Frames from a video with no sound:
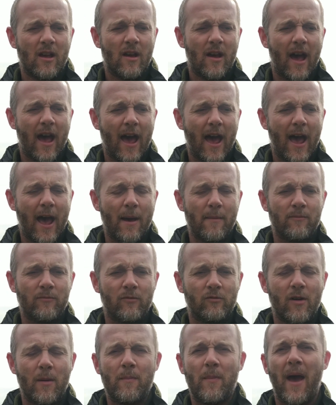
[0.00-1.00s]
um,
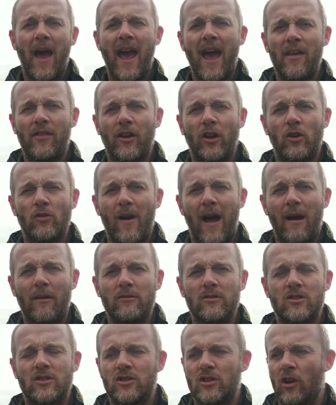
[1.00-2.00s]
repair the
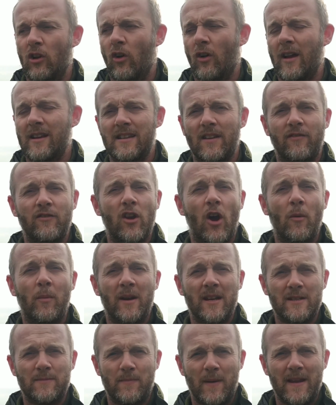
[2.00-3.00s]
grounds to look as if
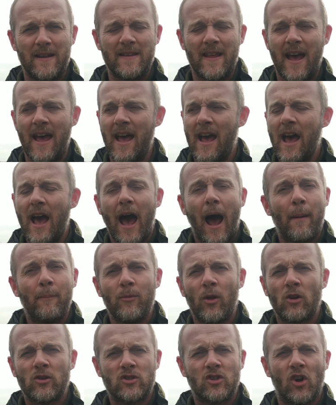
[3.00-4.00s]
nobody's been there. I'm
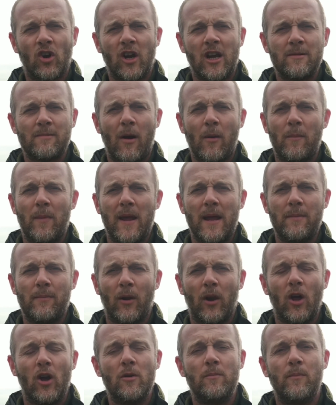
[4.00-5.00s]
not talking about
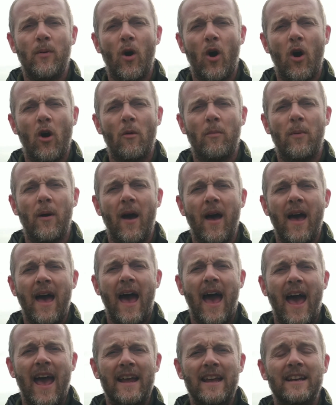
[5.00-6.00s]
people who put up
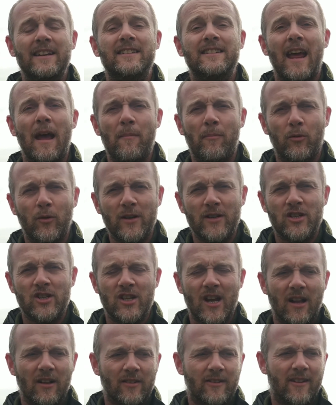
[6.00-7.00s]
a debris
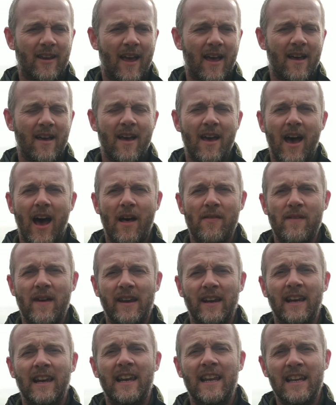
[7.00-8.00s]
shelter and
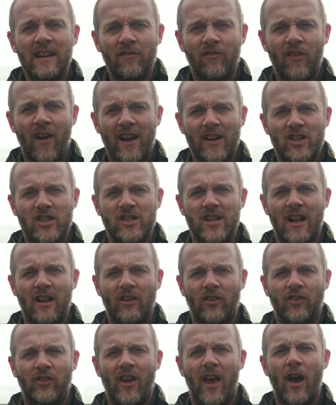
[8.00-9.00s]
then leave that
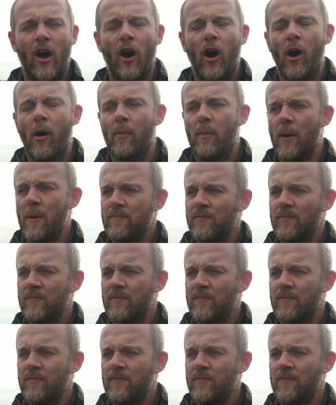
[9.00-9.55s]
shelter up.